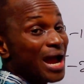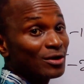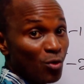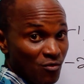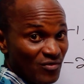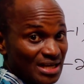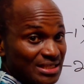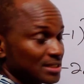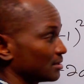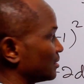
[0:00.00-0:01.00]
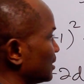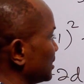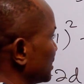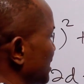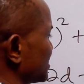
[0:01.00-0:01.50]
1 over d.
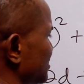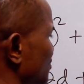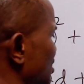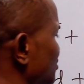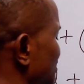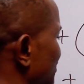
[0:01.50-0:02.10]
That is going